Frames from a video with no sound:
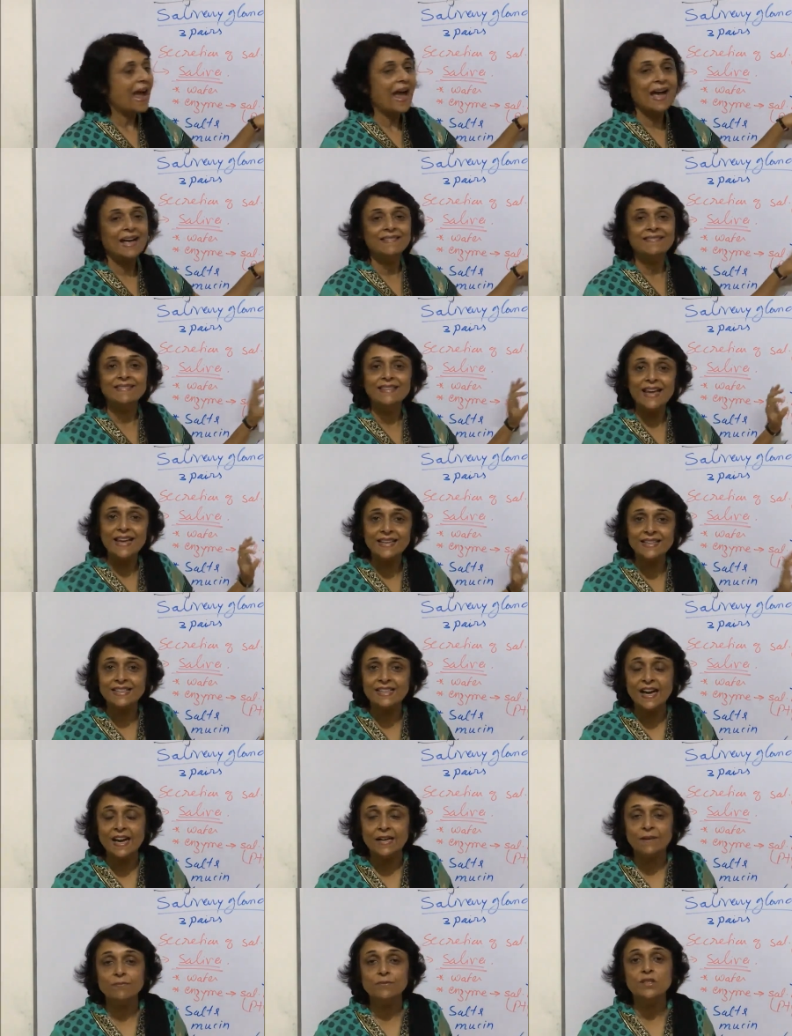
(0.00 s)
at that
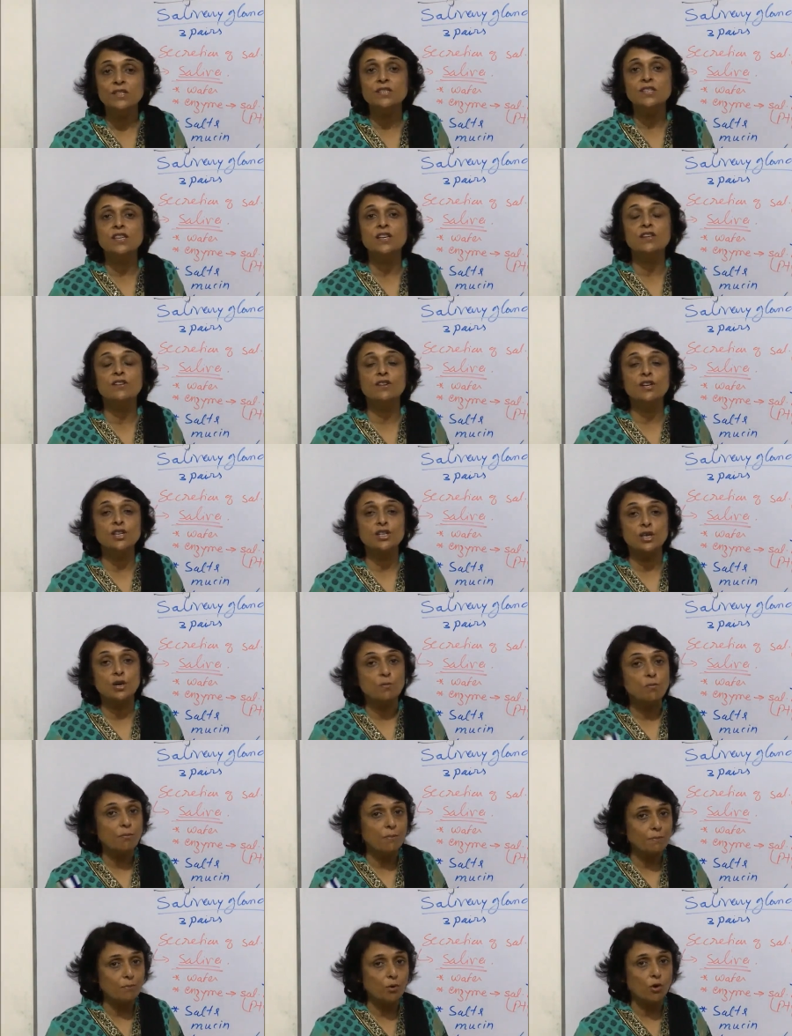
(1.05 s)
time the secretion,
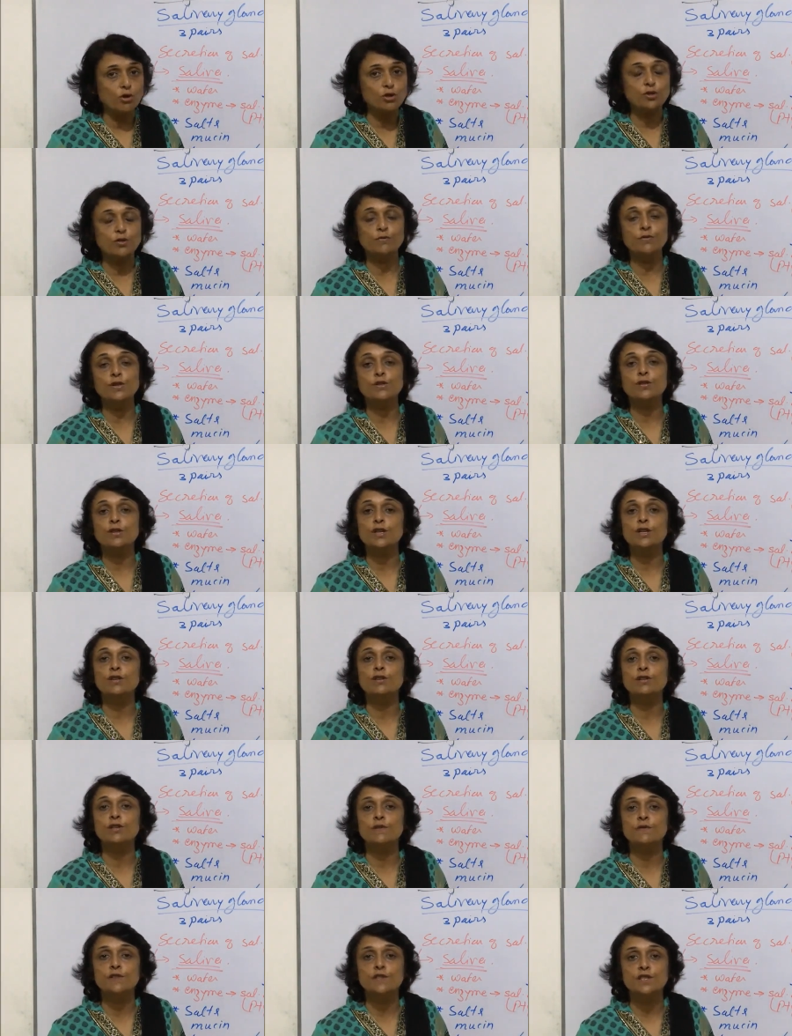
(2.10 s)
most of the
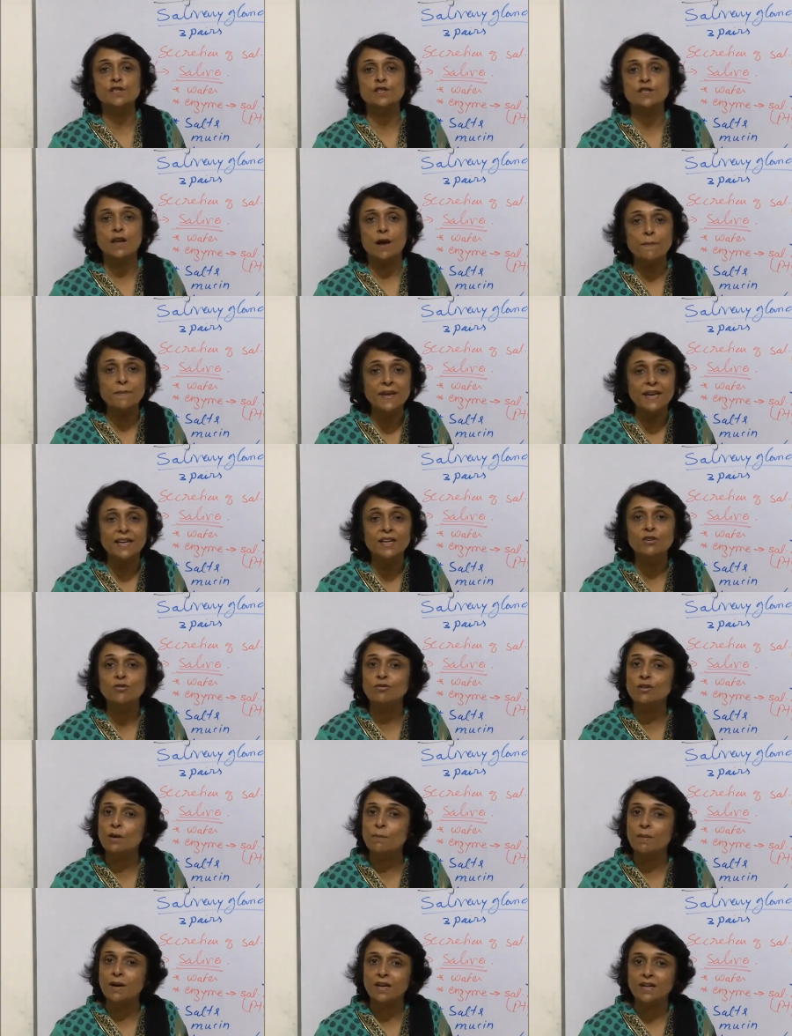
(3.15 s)
secretion which is coming into
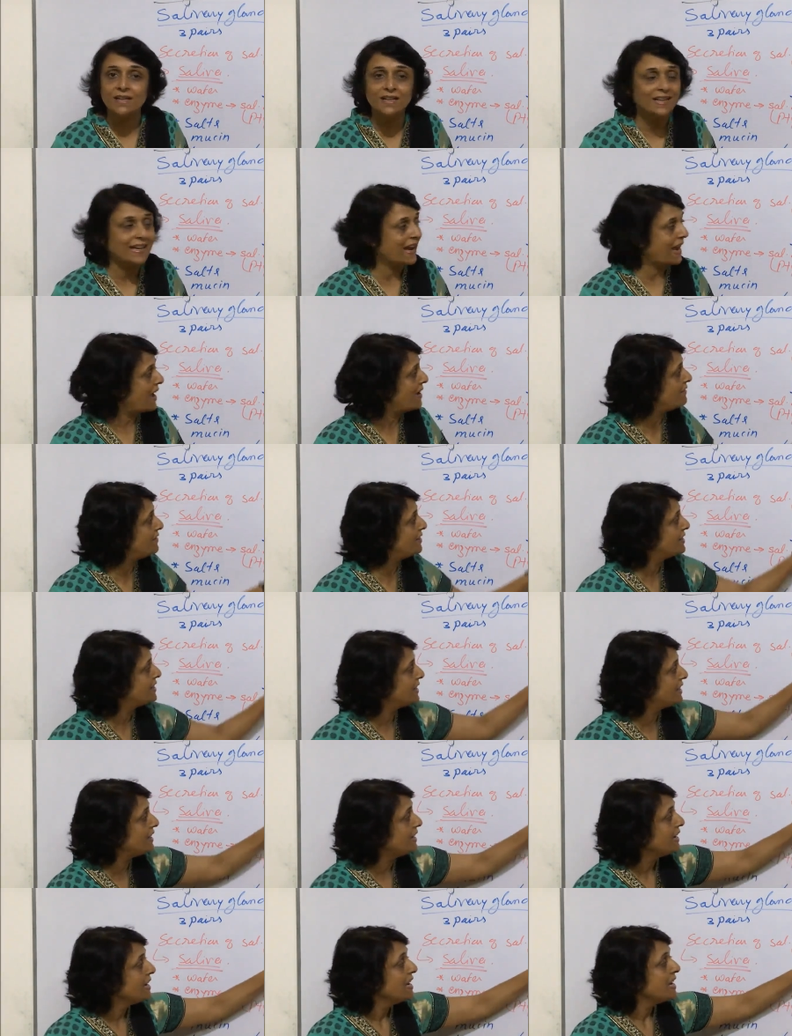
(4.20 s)
the buccal
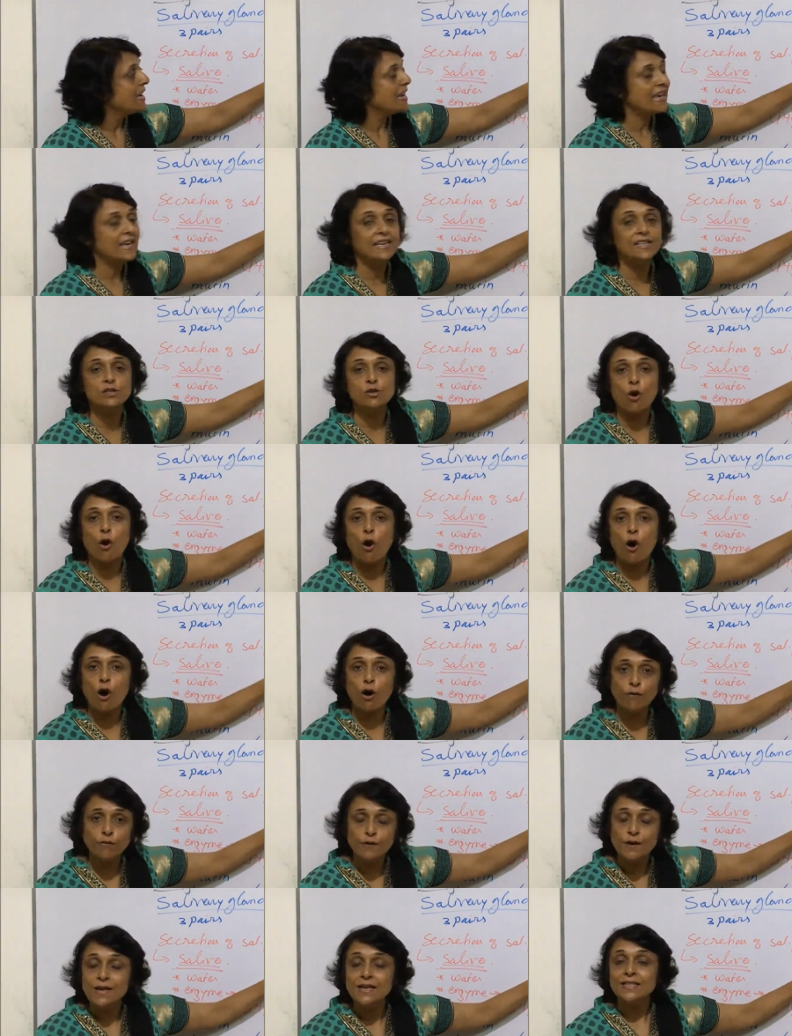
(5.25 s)
cavity is
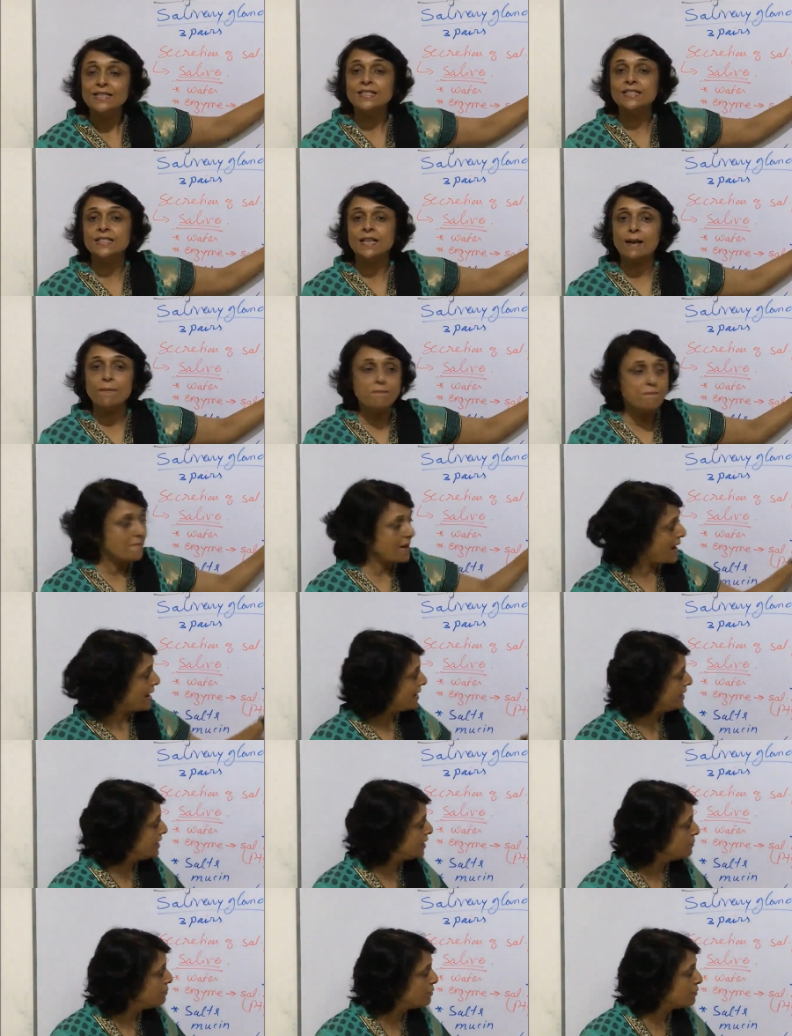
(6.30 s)
of
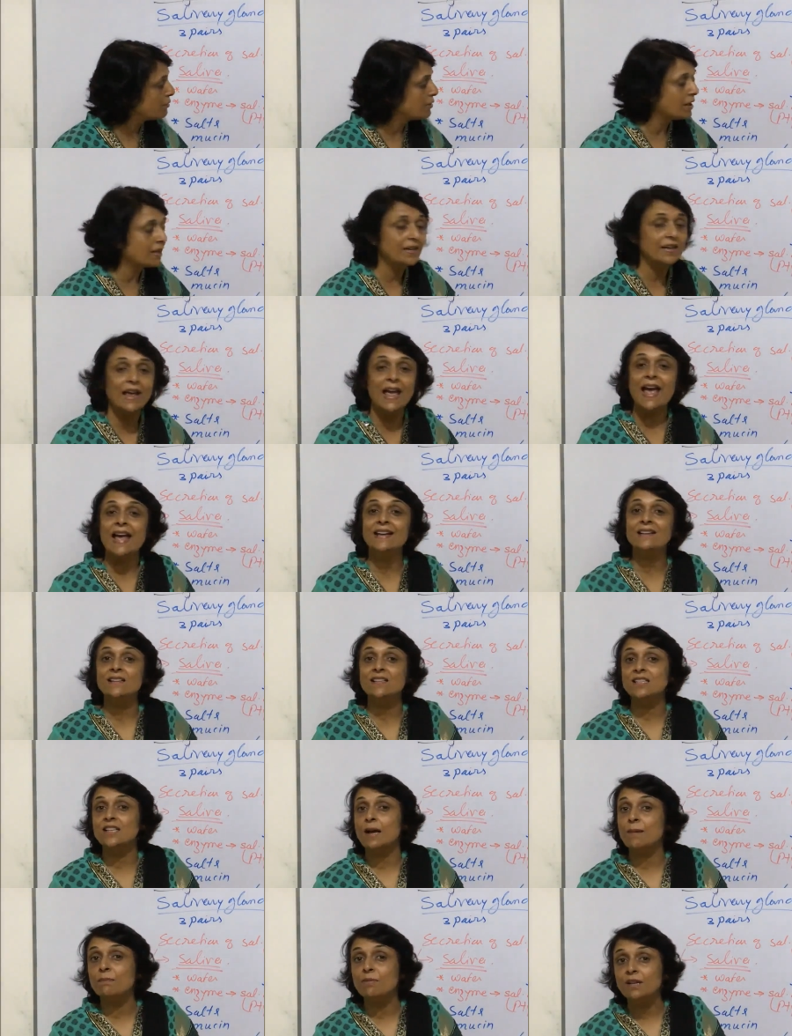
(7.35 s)
submandibular and
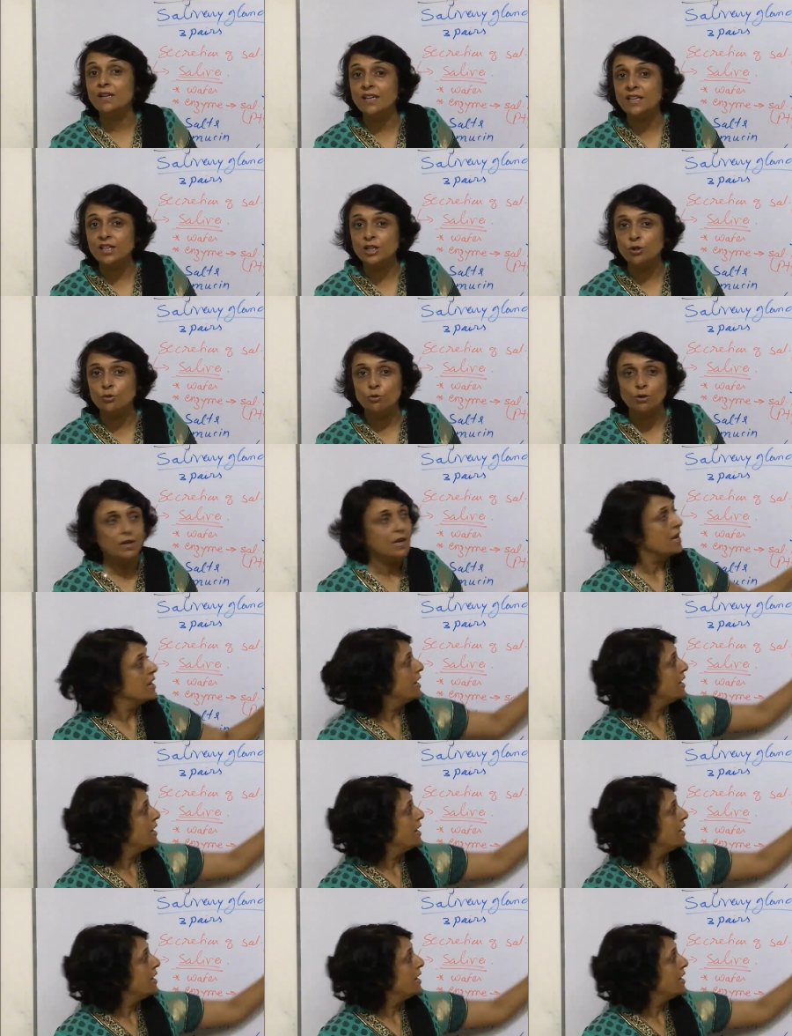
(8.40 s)
sublingual.